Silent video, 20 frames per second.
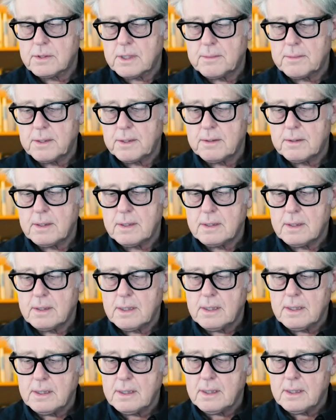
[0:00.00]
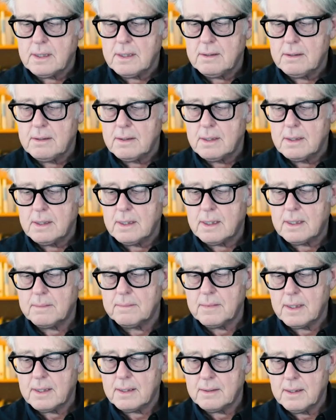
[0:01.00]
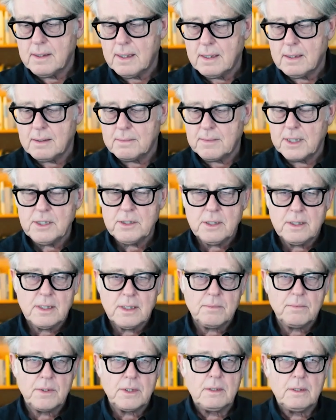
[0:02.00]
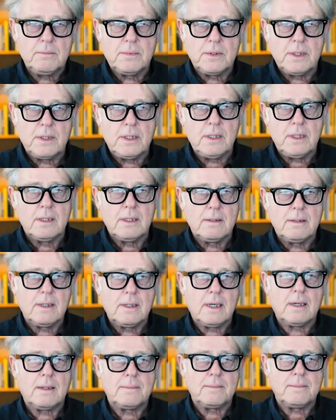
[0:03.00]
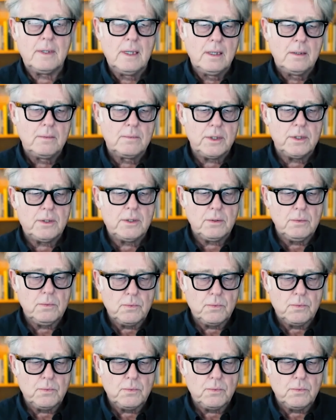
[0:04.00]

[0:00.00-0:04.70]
I mean, the the, the um, I, I, mentioned that we we um, we do